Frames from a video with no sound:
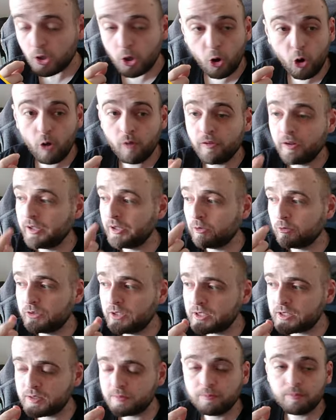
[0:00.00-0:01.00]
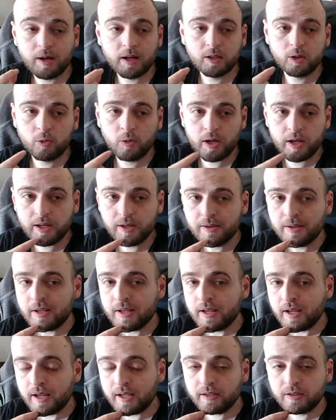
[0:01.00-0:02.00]
over Hughes, by the way,
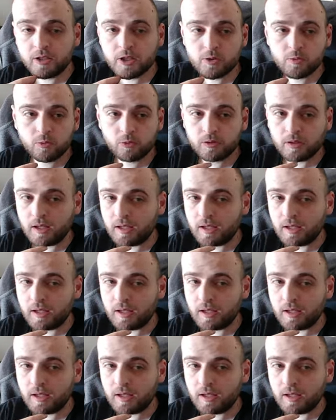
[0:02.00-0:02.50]
and this would